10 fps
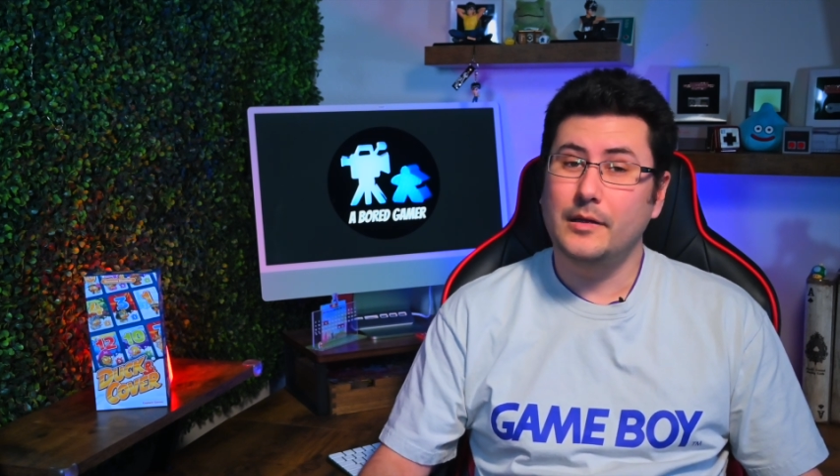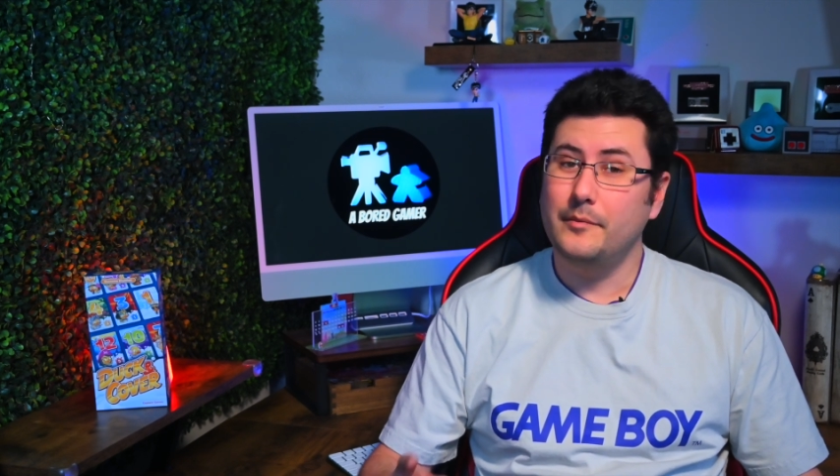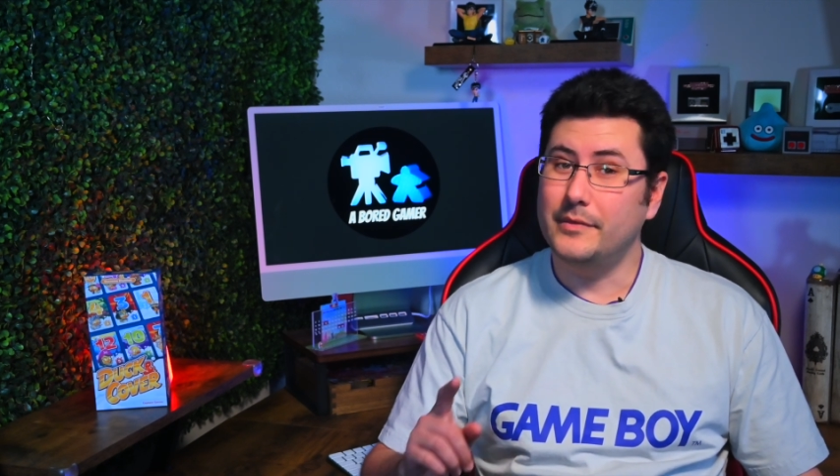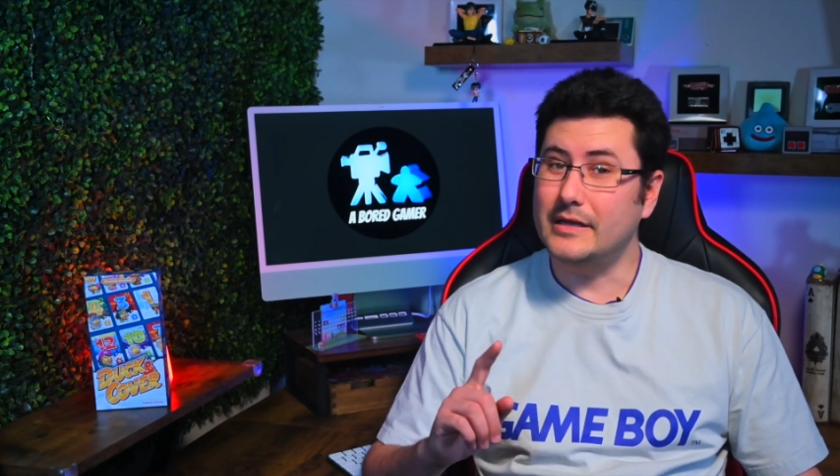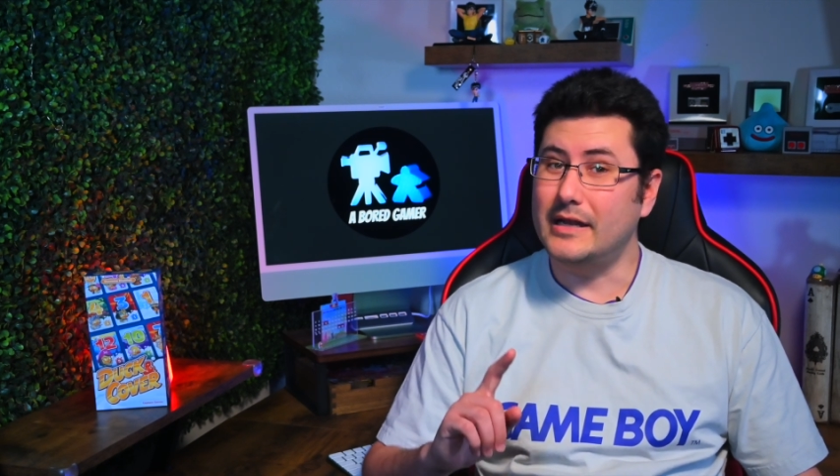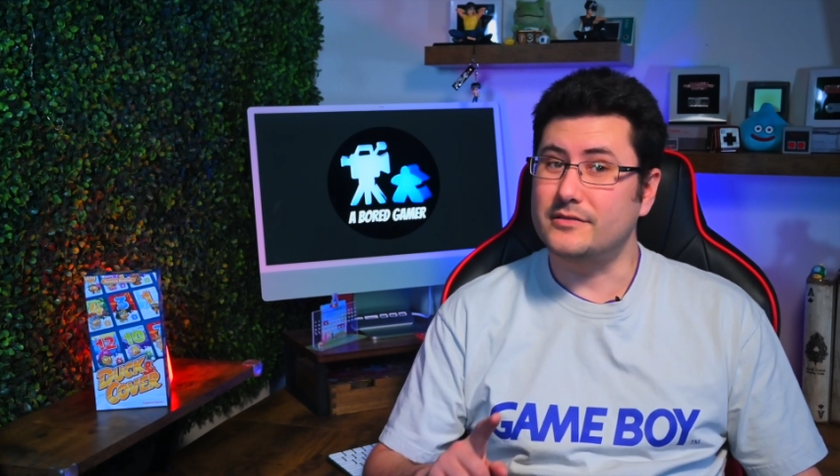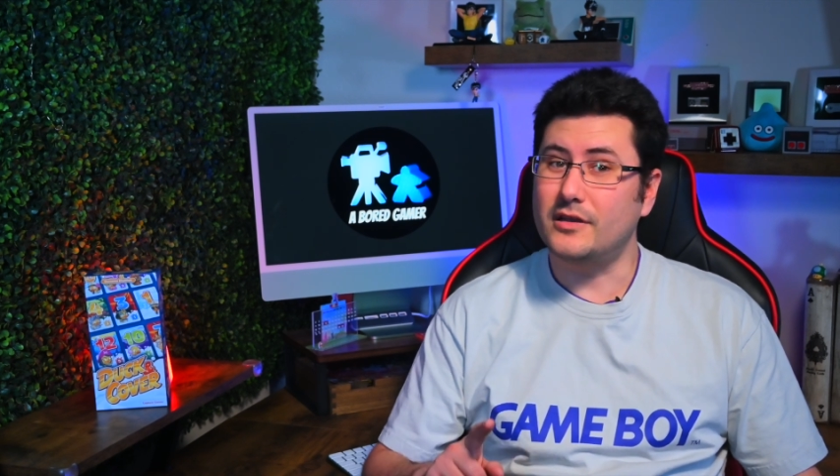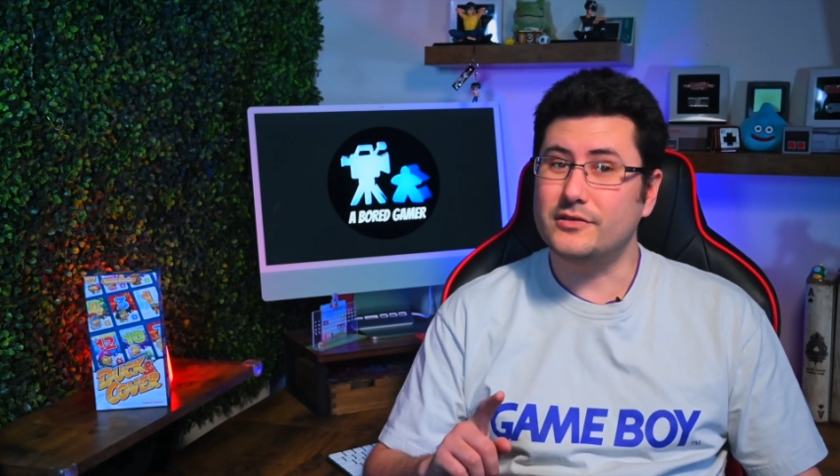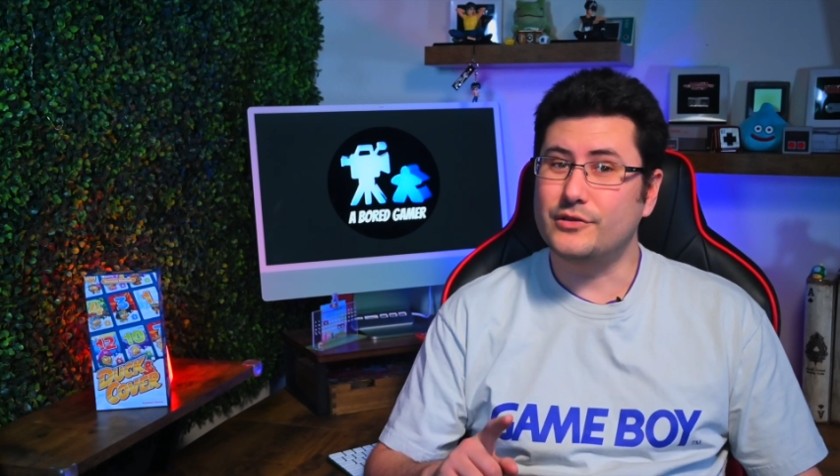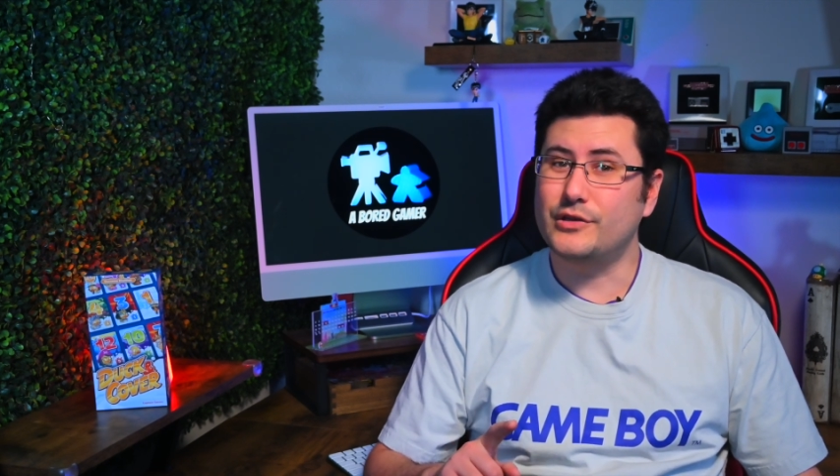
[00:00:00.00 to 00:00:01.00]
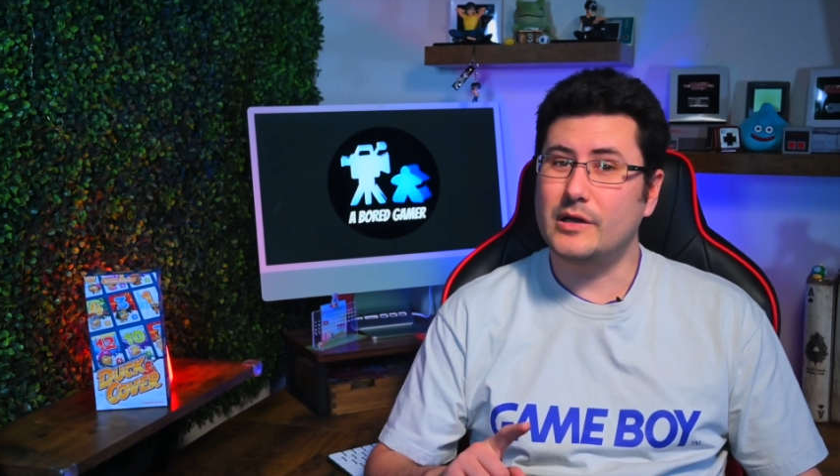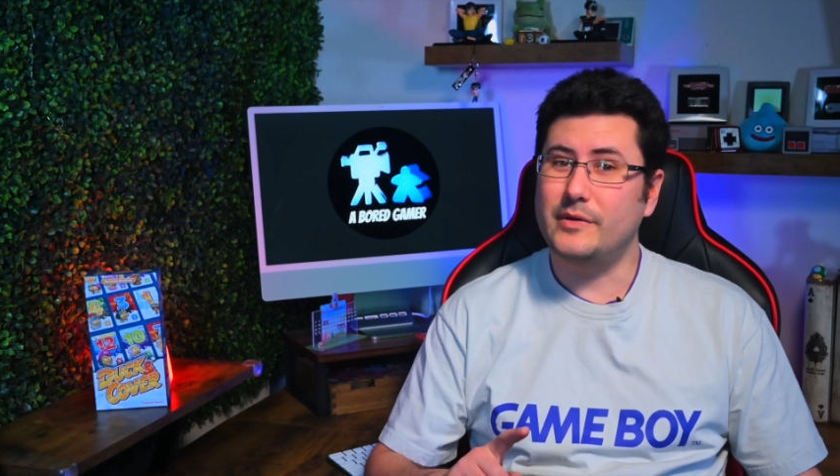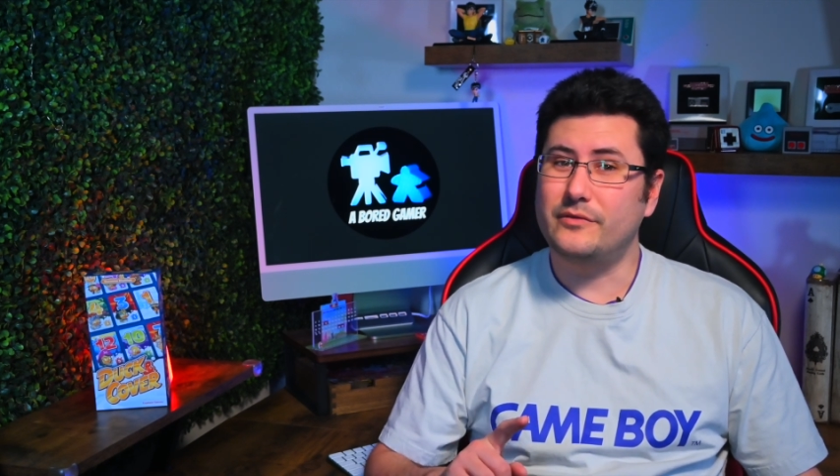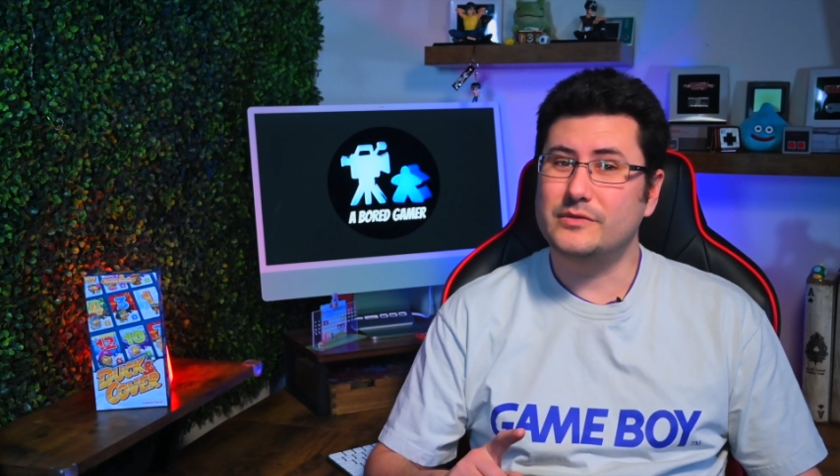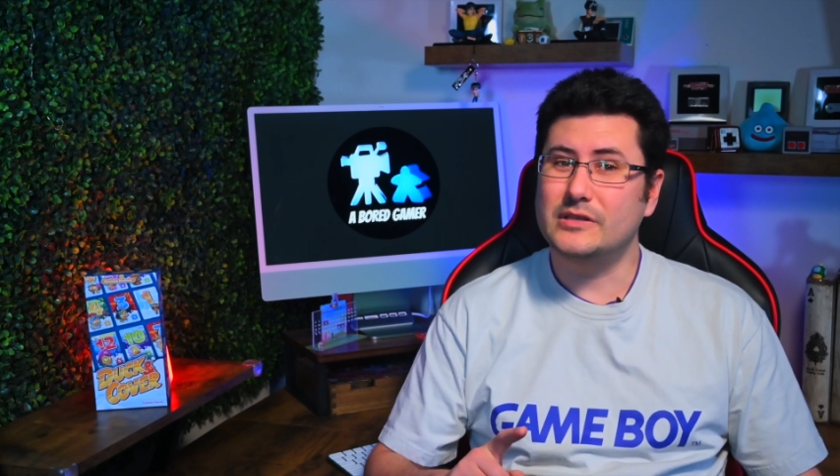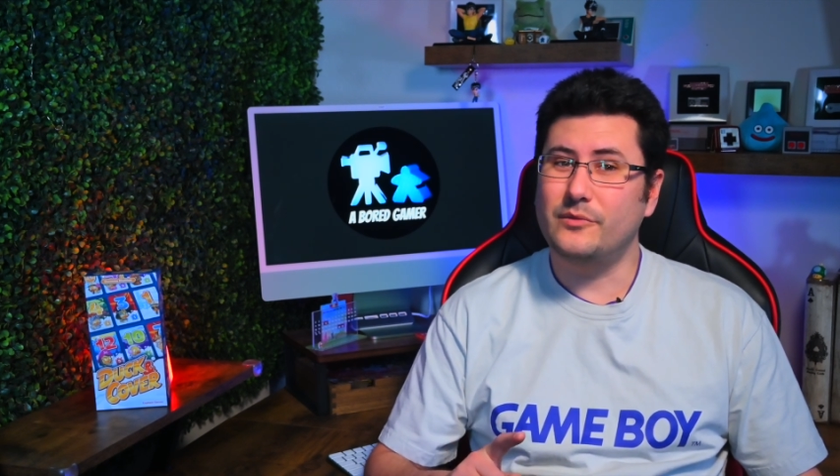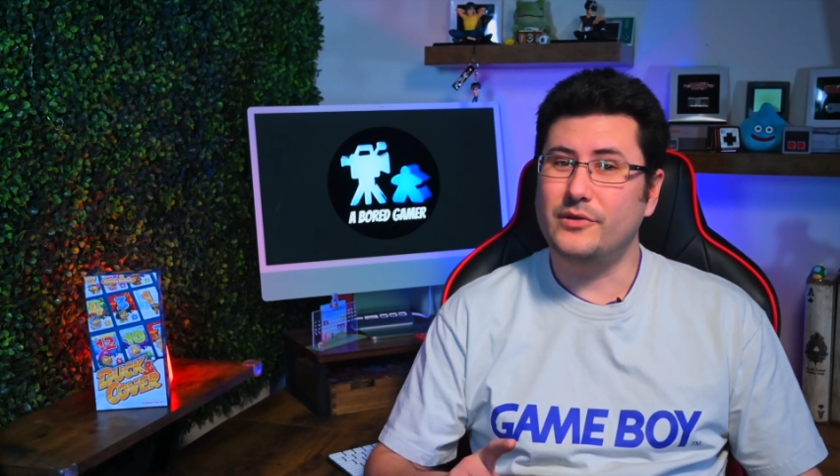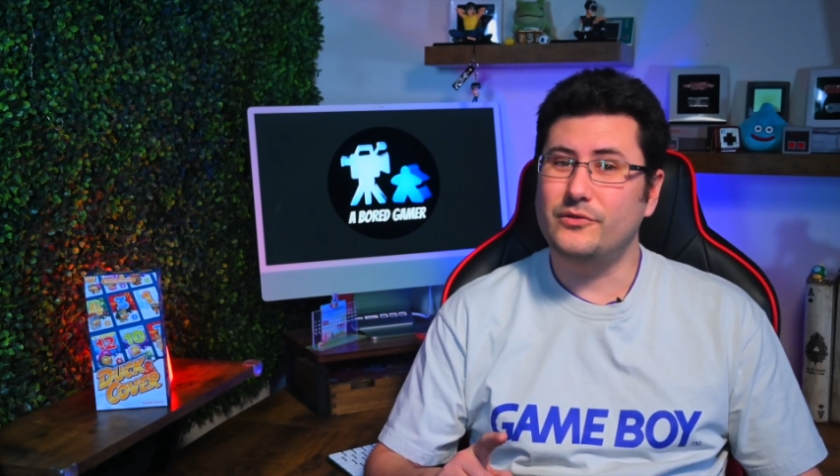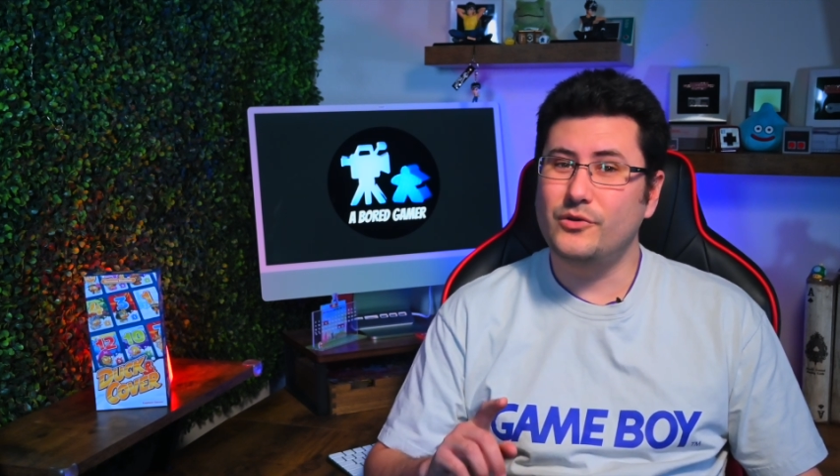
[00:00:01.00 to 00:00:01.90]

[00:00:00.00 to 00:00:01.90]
But that is also coming from someone